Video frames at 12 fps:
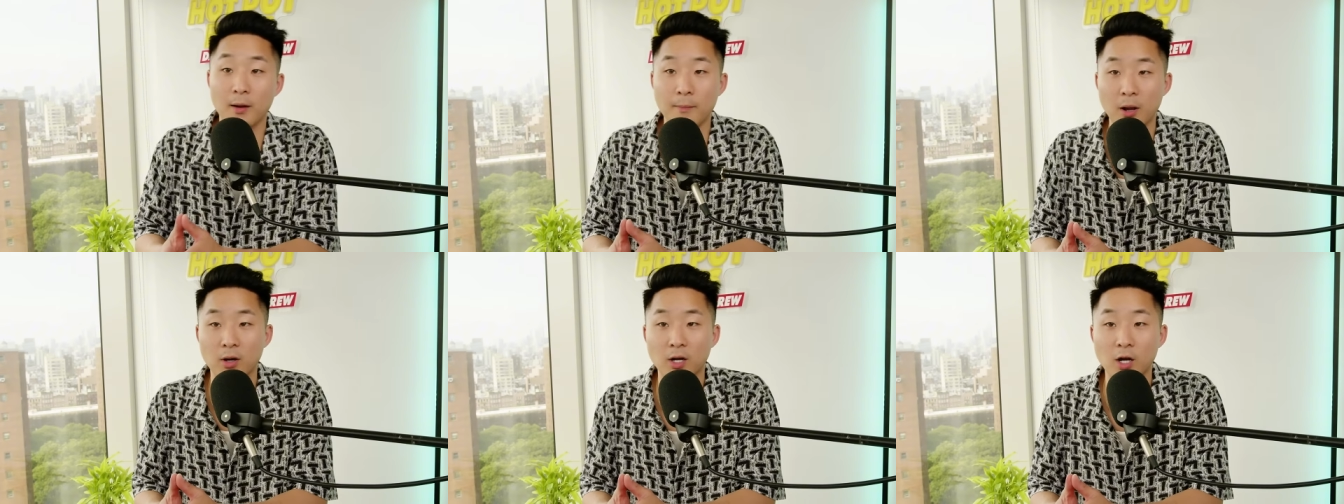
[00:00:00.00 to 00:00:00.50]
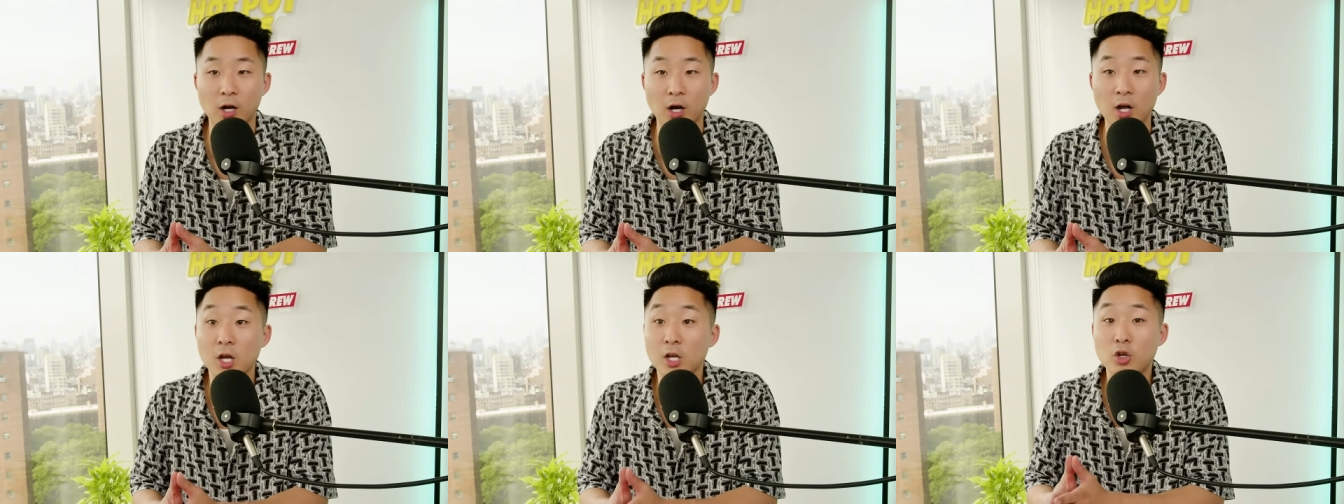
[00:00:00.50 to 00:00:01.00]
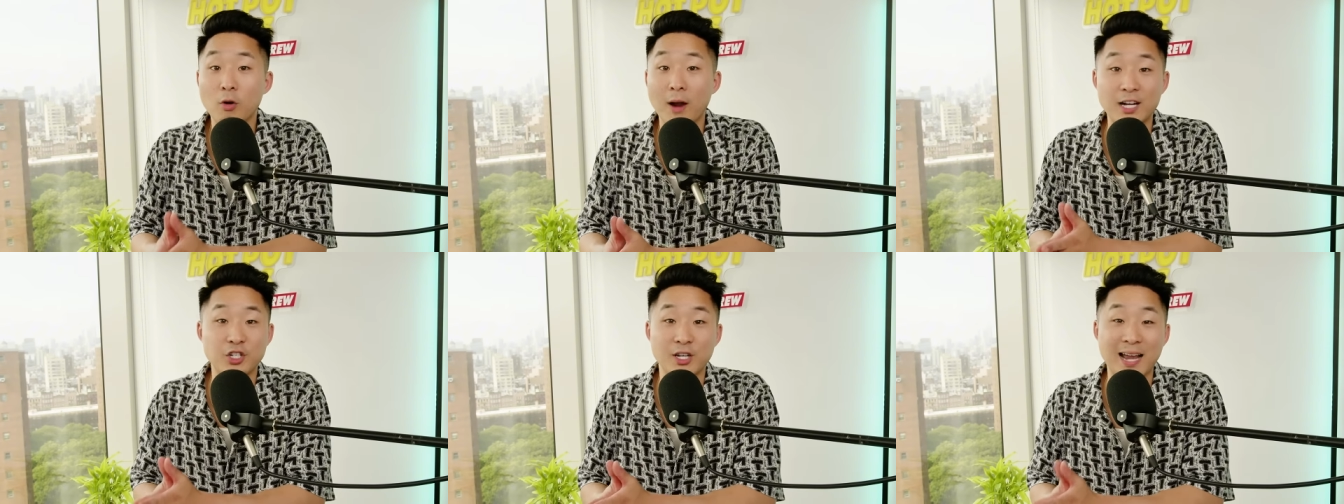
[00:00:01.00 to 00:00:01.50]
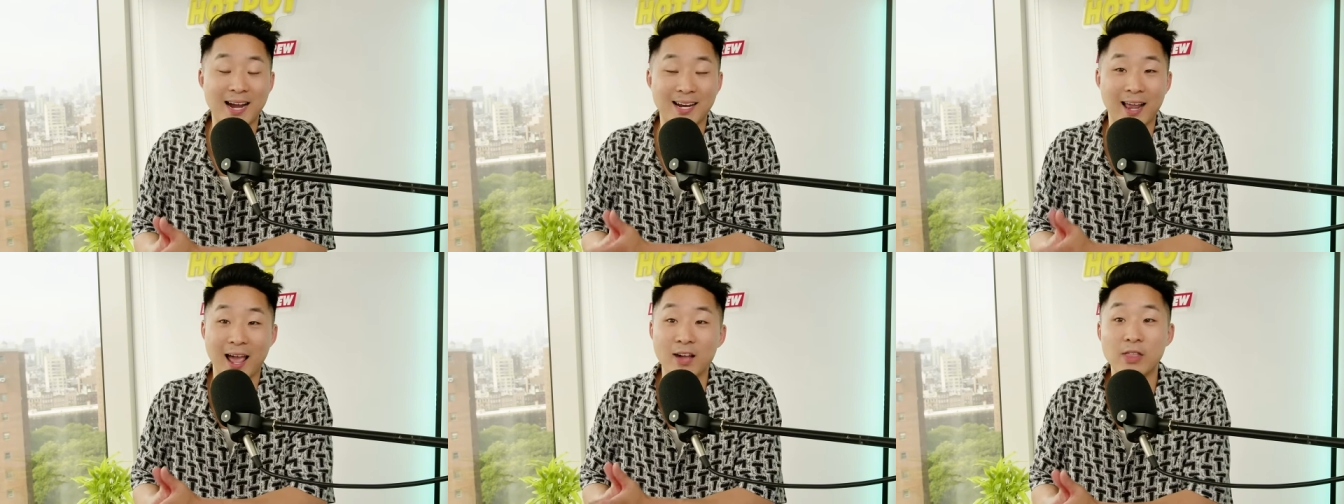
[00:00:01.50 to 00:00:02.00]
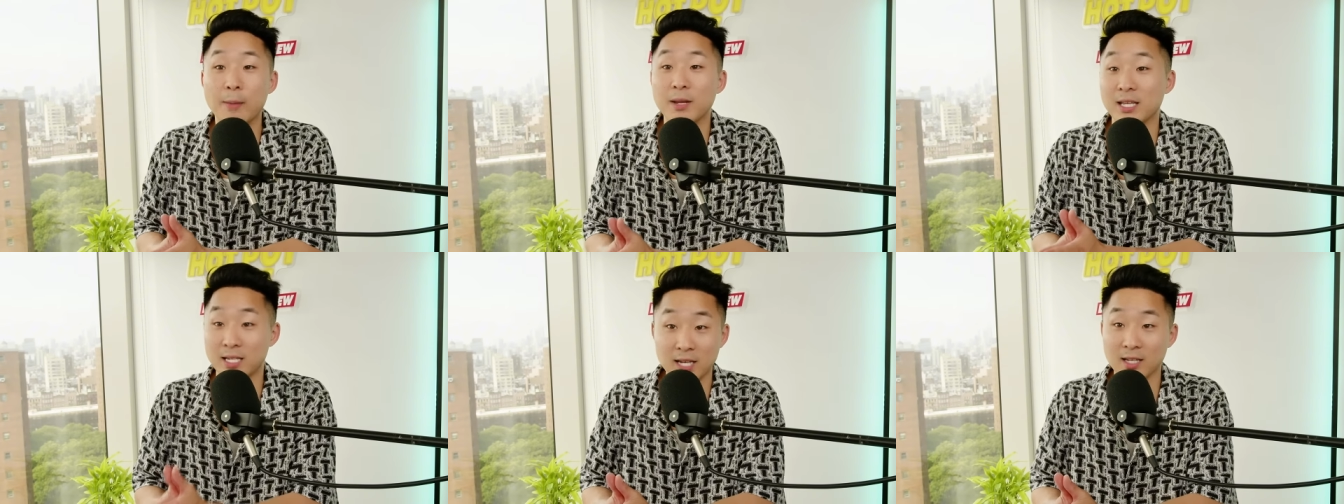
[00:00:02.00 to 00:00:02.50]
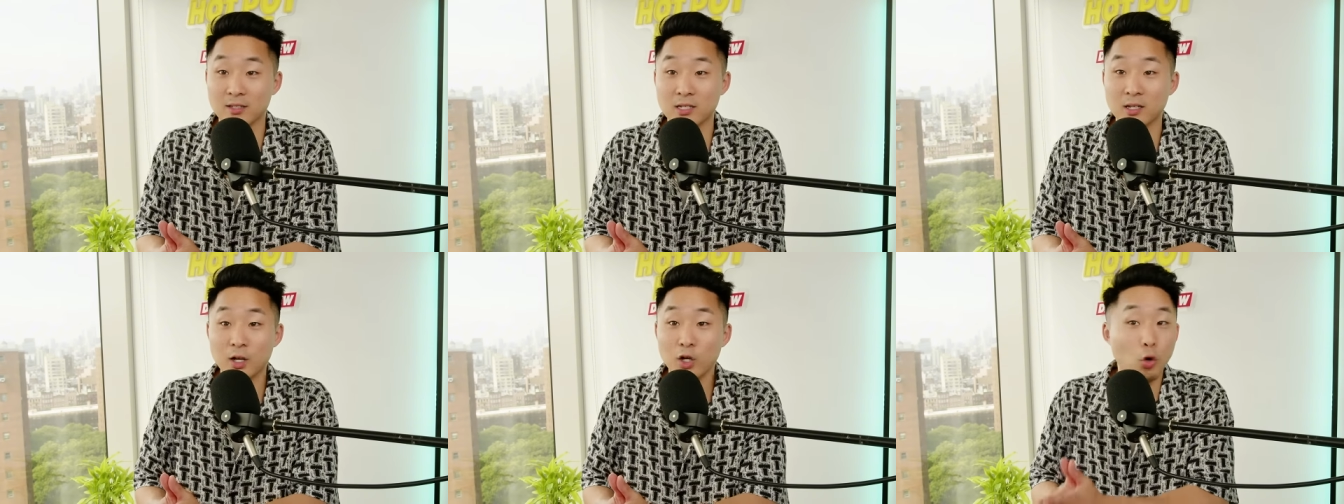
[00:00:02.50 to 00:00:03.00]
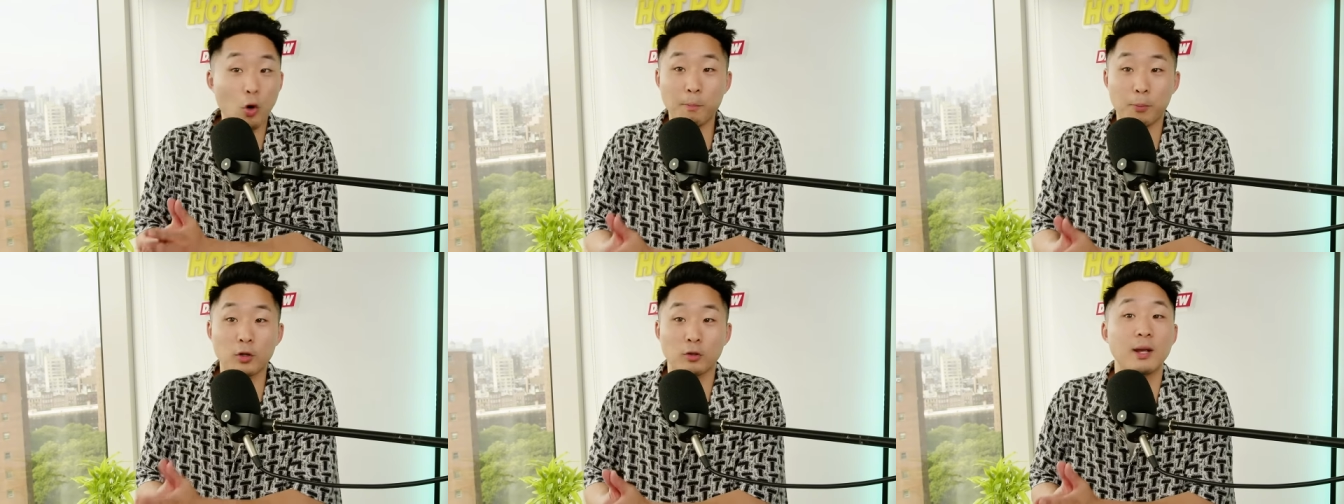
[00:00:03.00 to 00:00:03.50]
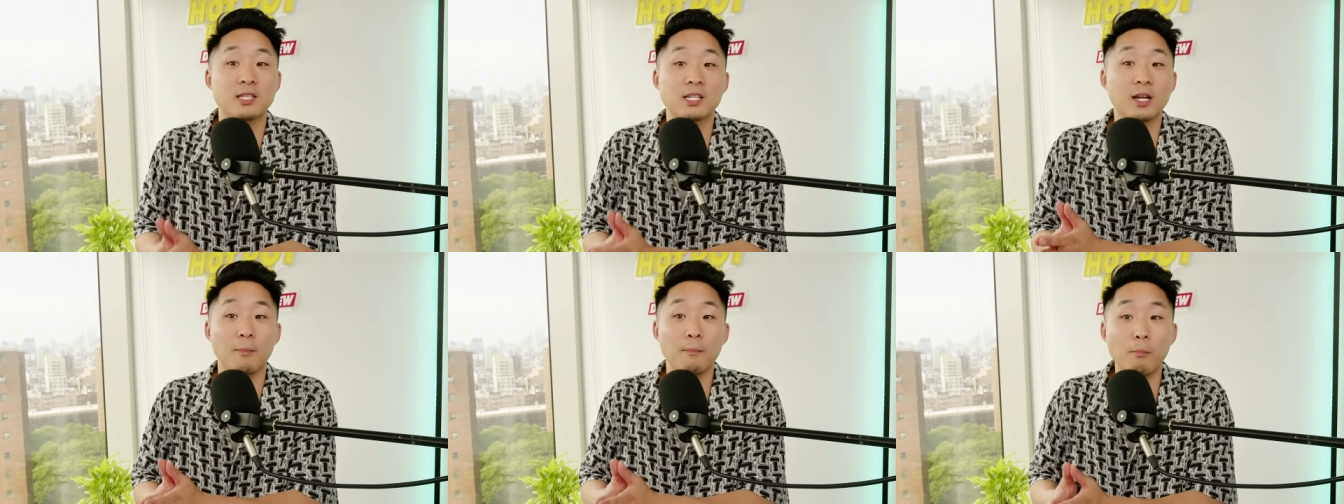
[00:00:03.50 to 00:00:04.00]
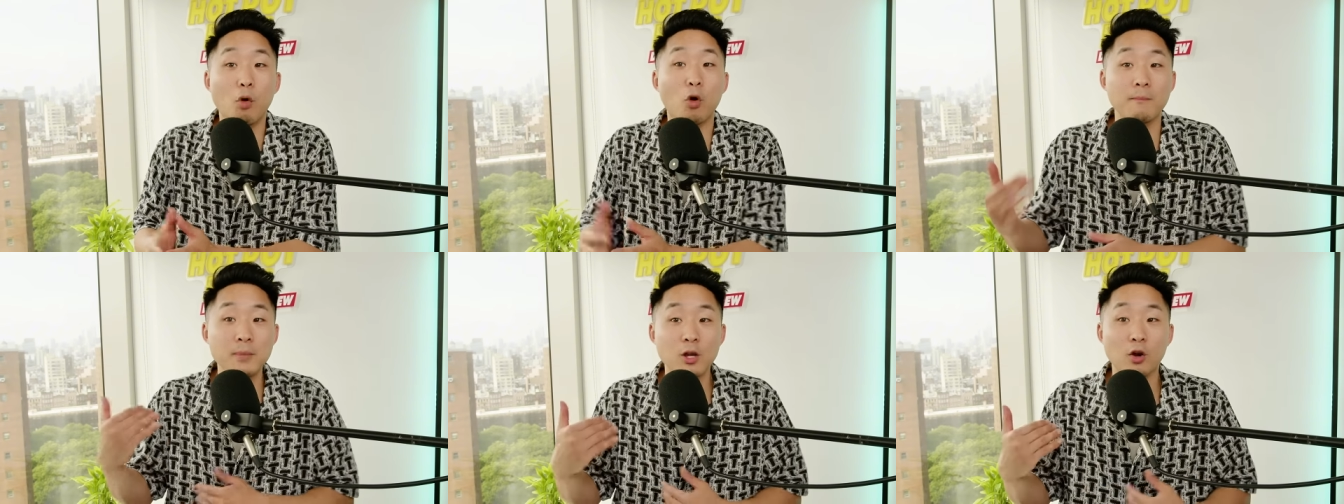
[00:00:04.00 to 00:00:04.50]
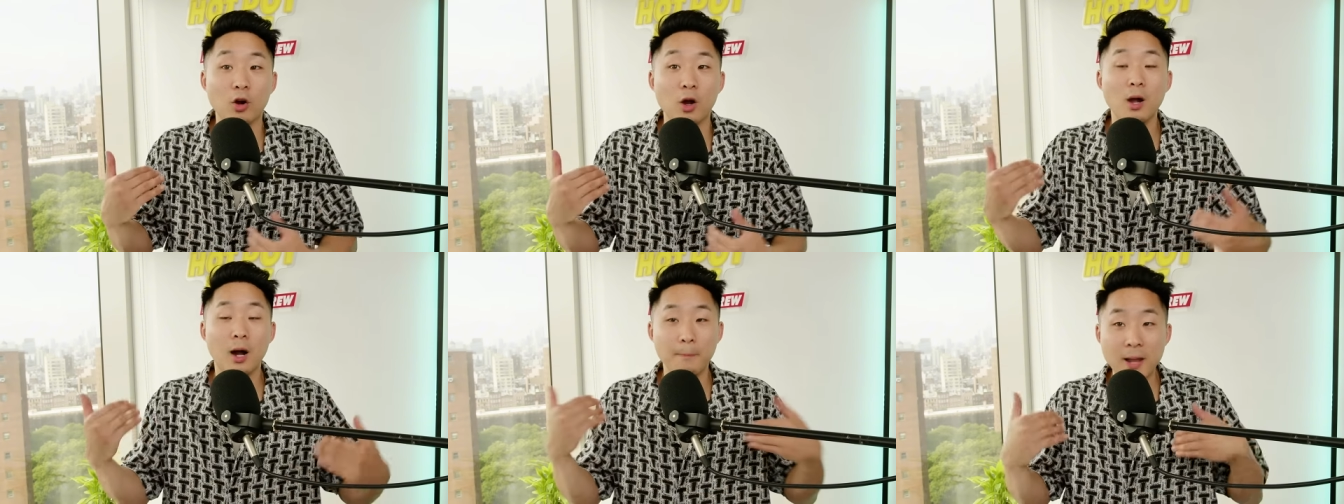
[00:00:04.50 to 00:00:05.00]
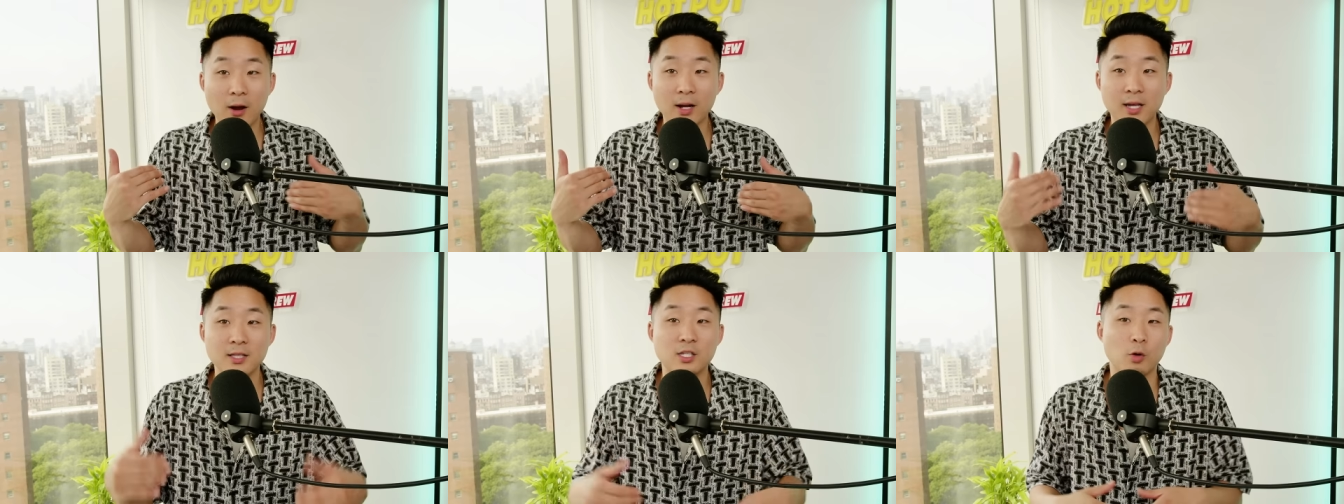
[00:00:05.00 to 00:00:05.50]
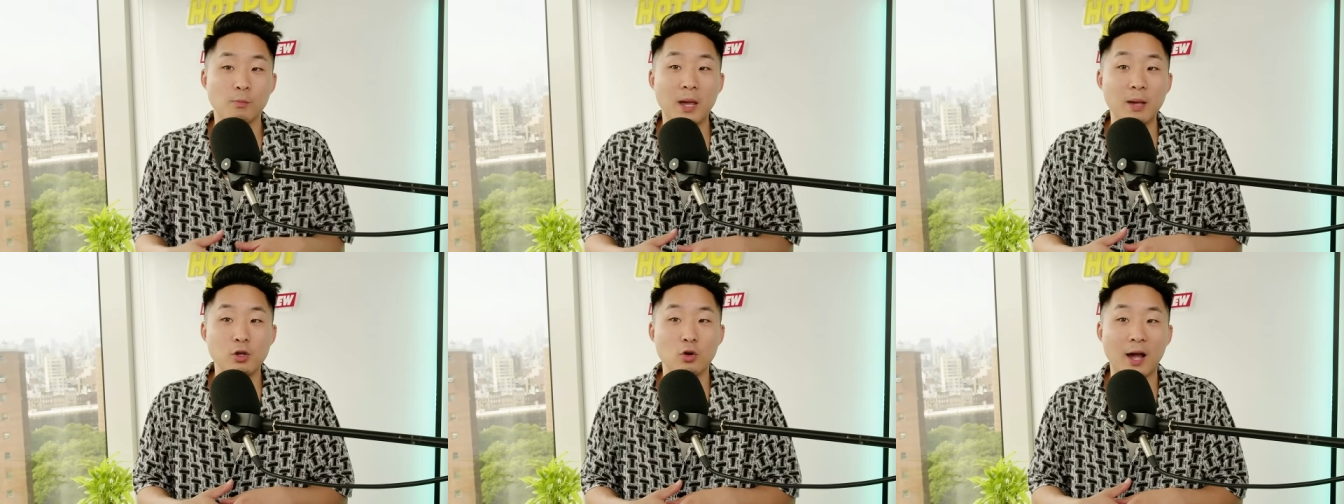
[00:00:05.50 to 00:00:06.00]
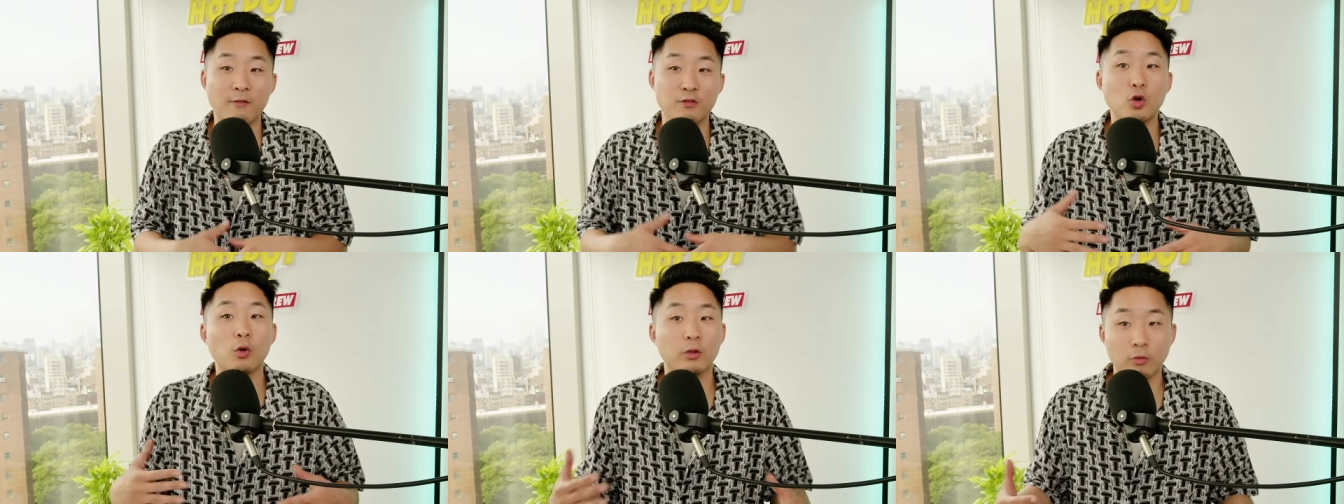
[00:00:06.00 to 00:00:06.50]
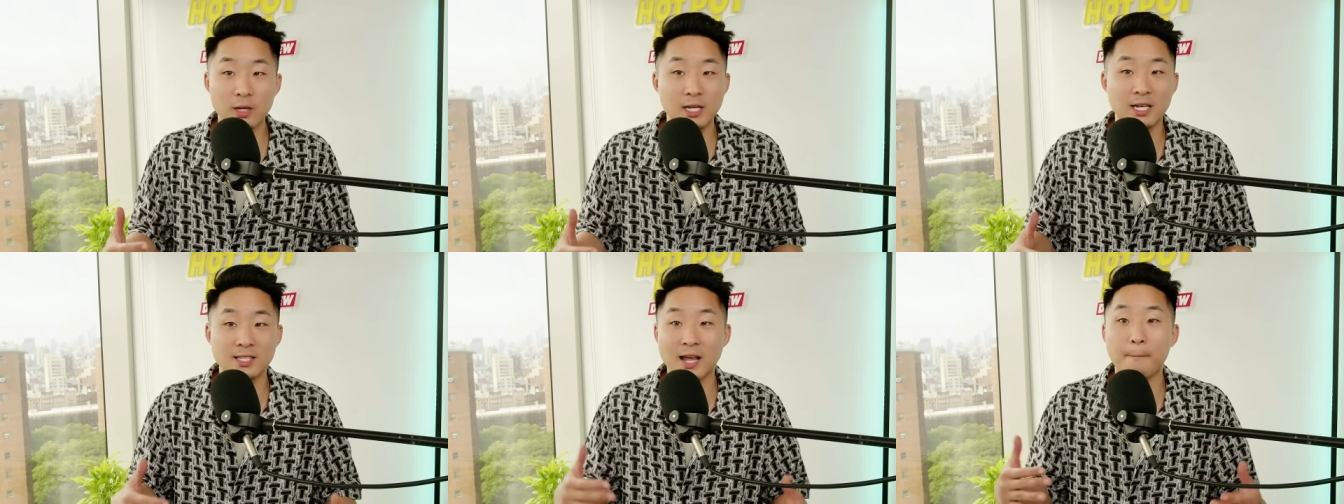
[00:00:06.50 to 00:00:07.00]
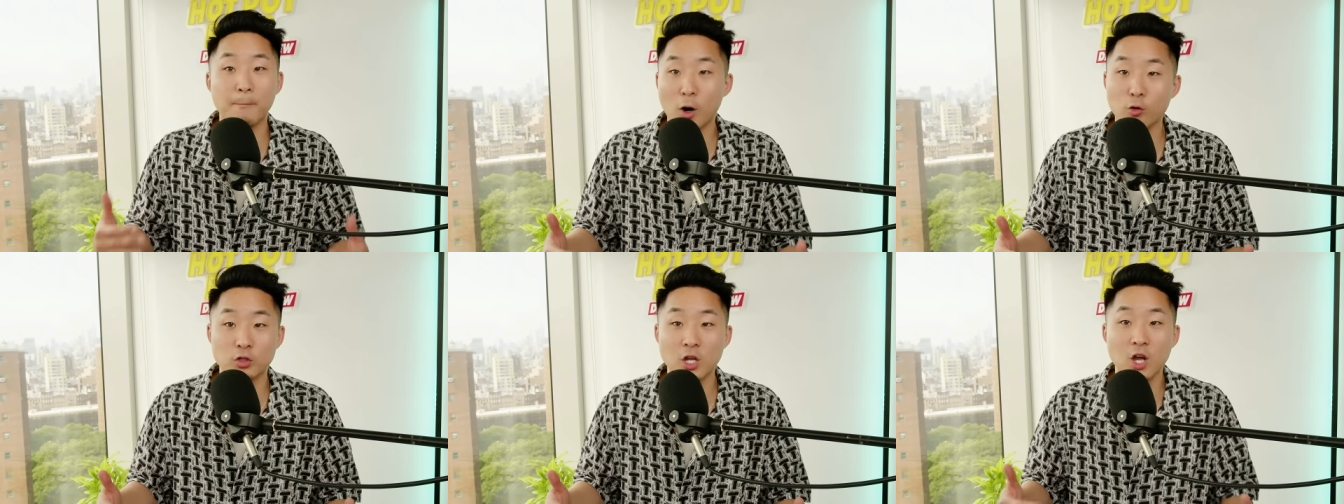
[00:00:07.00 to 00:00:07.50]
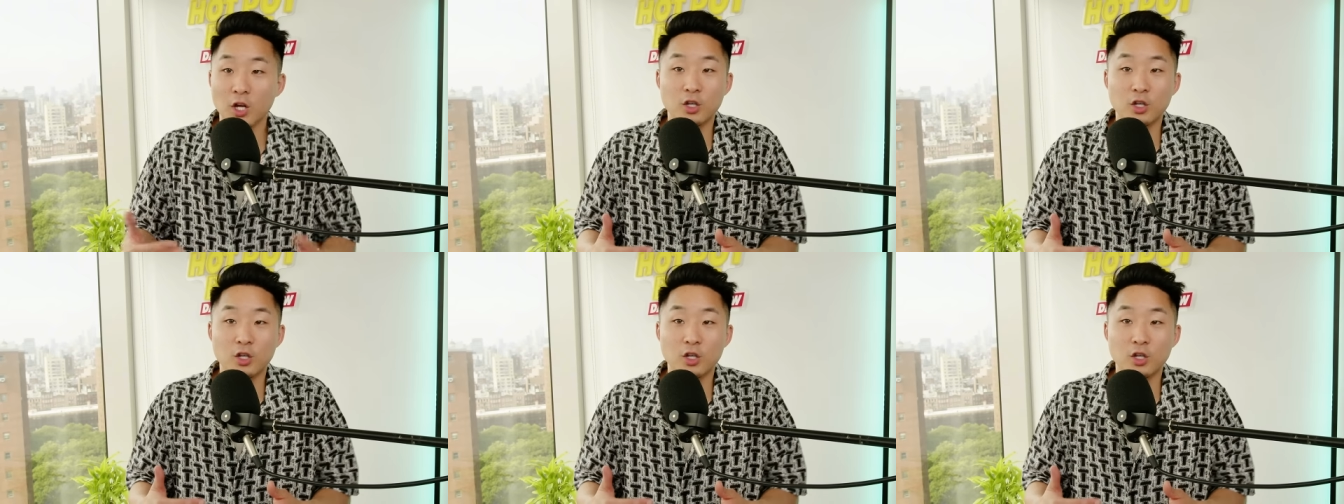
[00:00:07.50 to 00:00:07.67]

America, you're actually not going to have that many kids your birth rate's gonna more mirror Americans, so maybe you'll have two or three kids at most.